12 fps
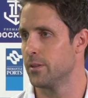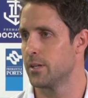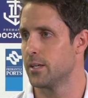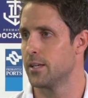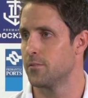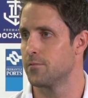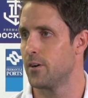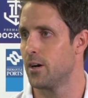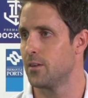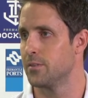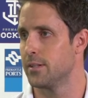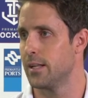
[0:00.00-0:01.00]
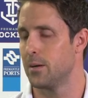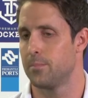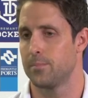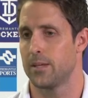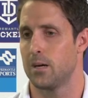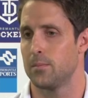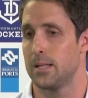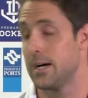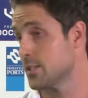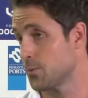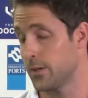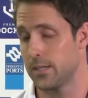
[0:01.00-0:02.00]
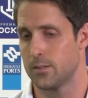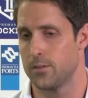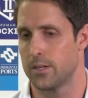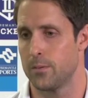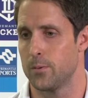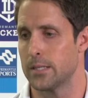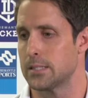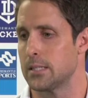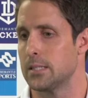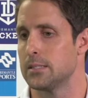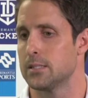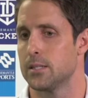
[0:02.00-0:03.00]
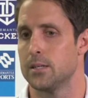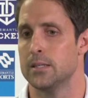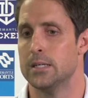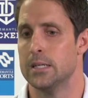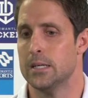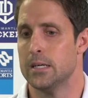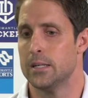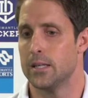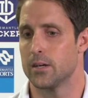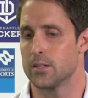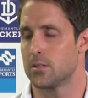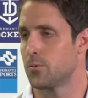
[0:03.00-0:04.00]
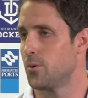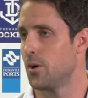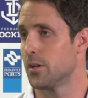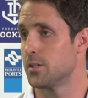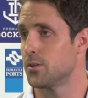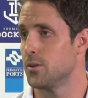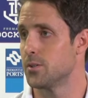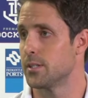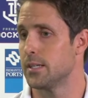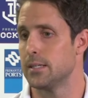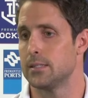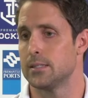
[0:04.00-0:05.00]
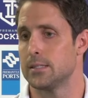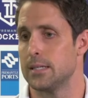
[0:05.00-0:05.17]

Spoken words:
I think he kicked 5 in the NAB Cup last week or a couple of weeks ago. So they've got some quality tools there.